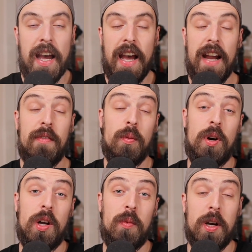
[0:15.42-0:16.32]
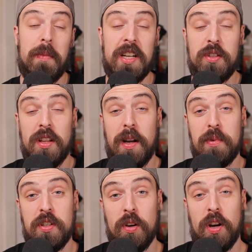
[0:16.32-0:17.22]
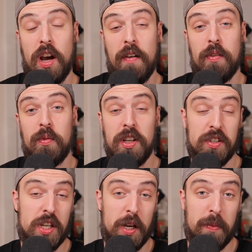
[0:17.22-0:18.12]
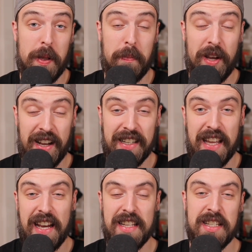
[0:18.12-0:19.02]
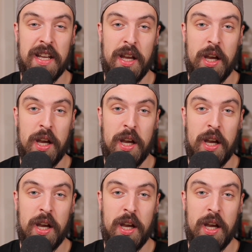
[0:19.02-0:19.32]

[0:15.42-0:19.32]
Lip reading: Hey everyone, welcome back to another episode of the Real Talk with Ben podcast.